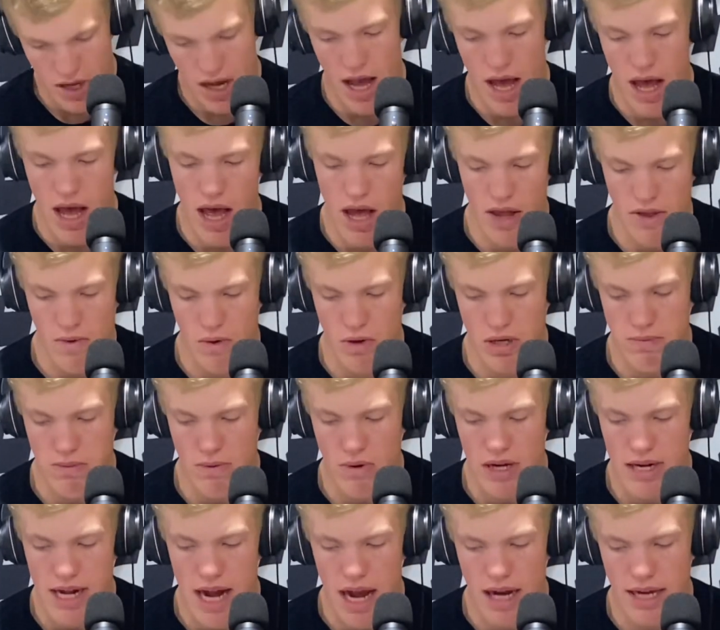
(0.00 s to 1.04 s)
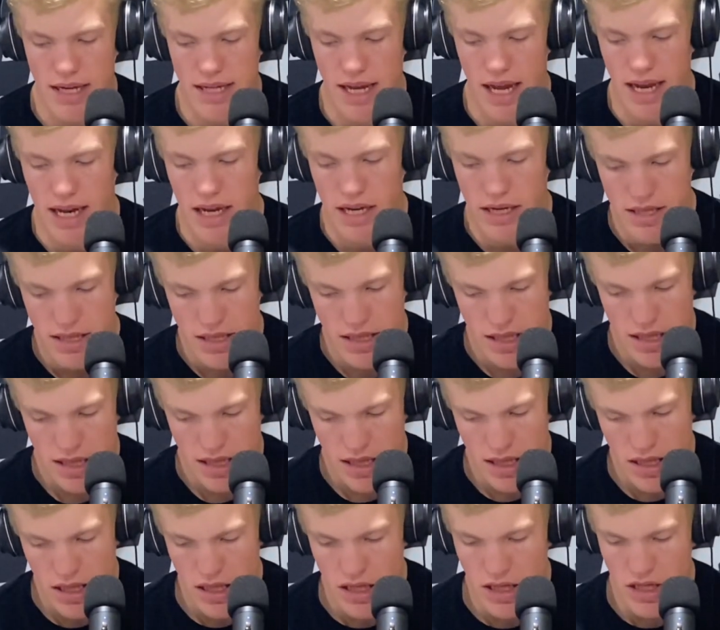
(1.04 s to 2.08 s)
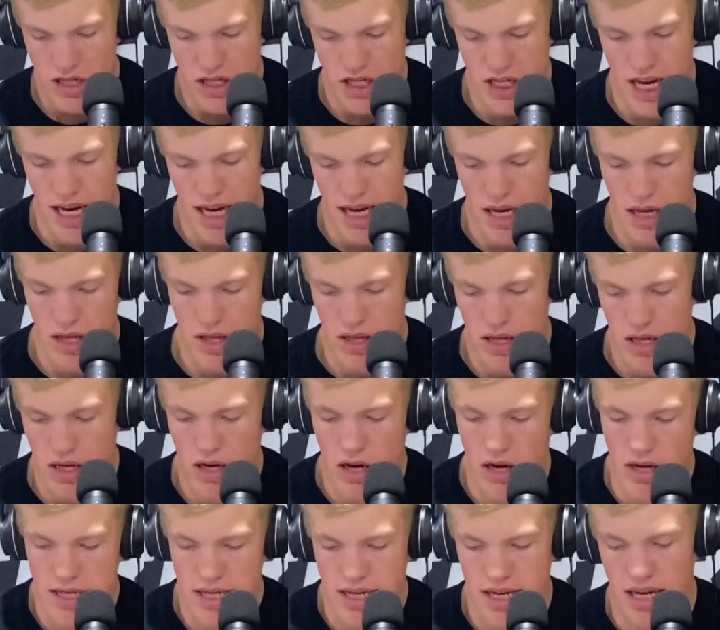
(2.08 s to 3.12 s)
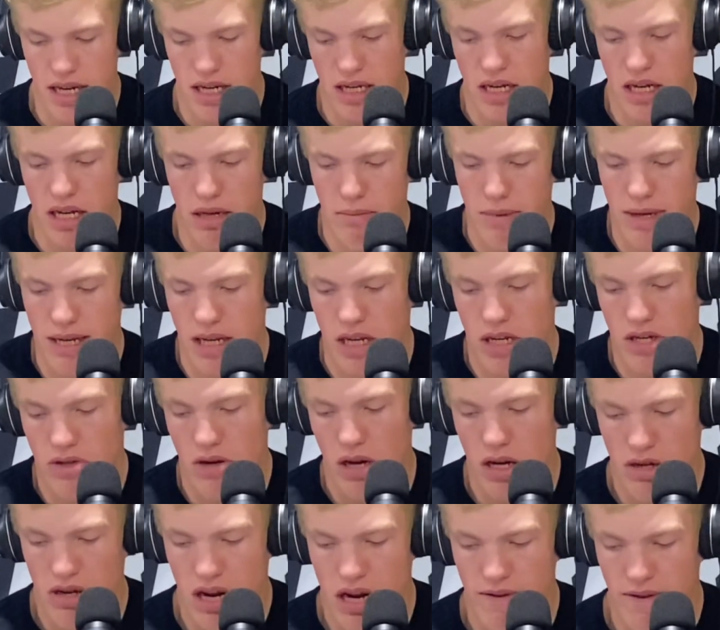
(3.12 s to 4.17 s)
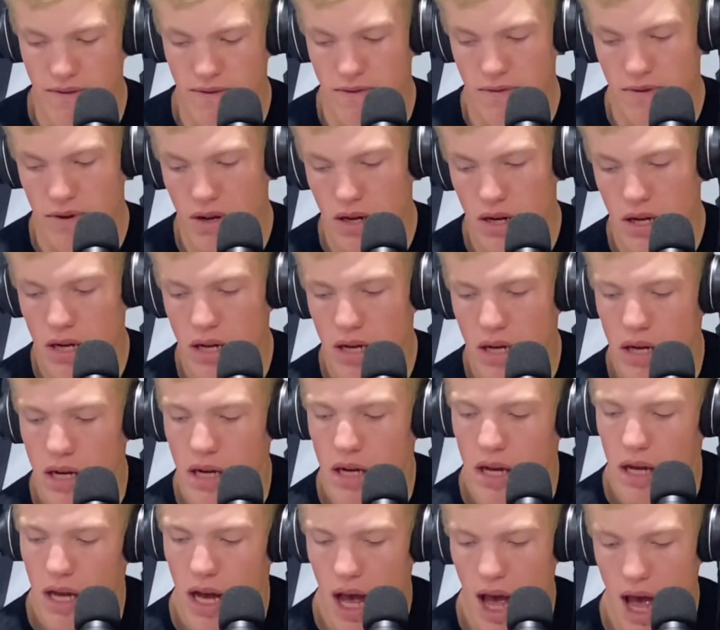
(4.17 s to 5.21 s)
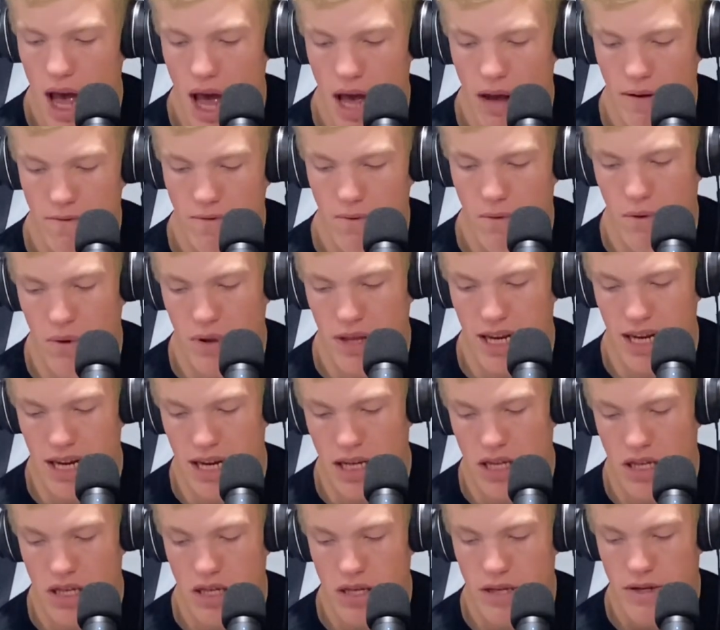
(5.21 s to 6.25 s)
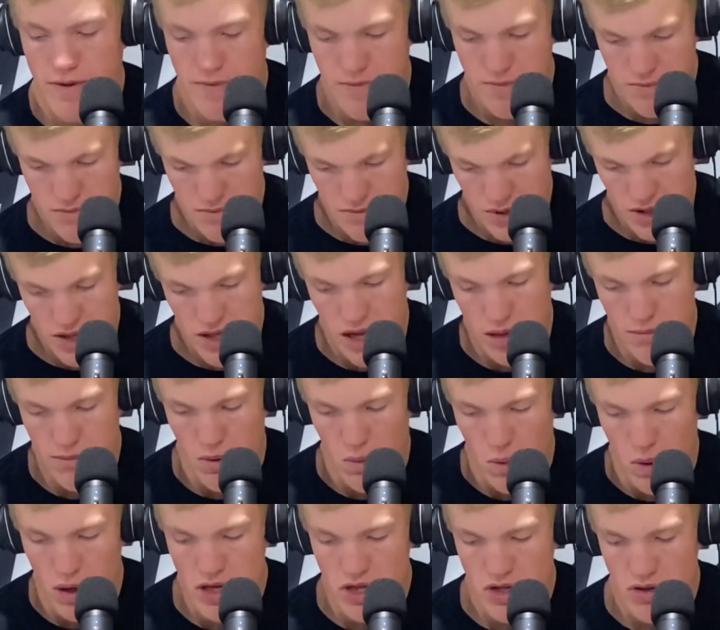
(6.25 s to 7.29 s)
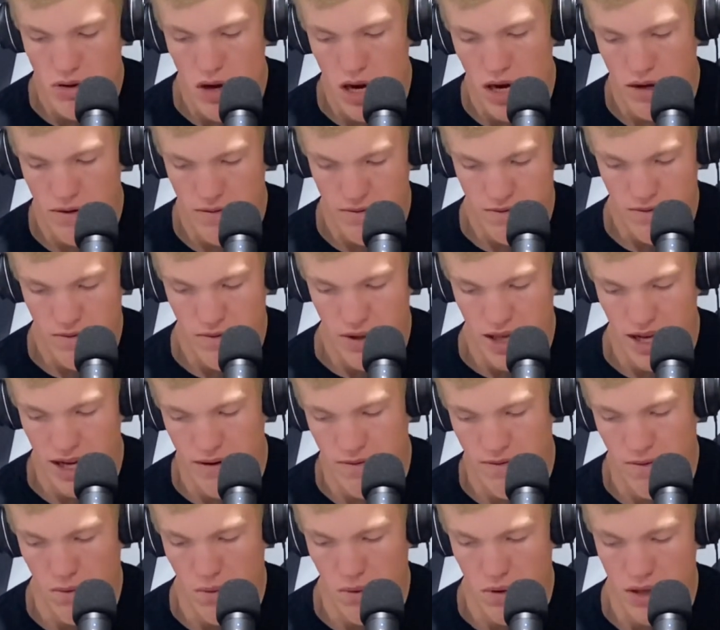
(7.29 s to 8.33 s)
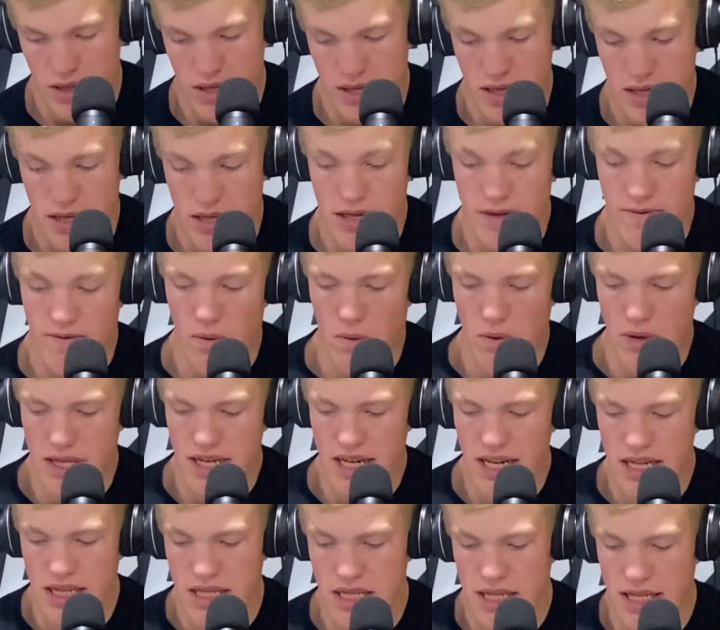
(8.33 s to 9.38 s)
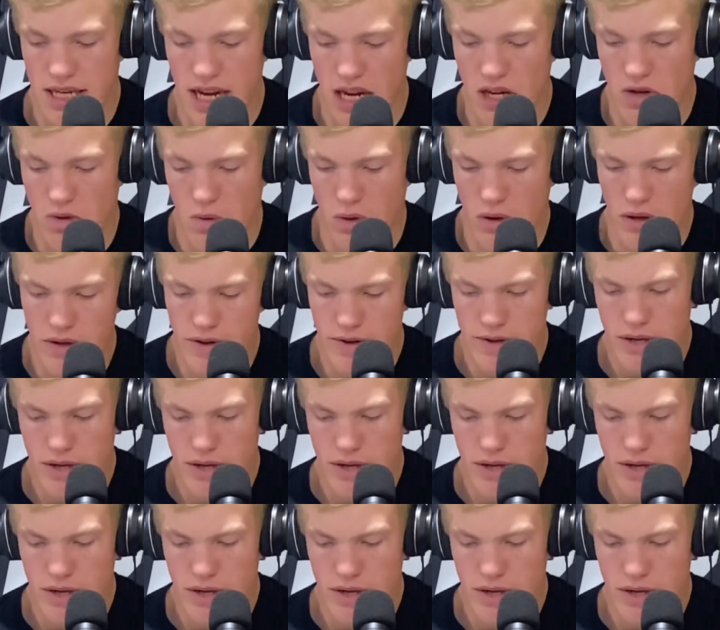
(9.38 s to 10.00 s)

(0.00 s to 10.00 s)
uh, Thor Sport announced that Jake Garcia is going to be the truck driver uh, for the number one truck for the full full season schedule.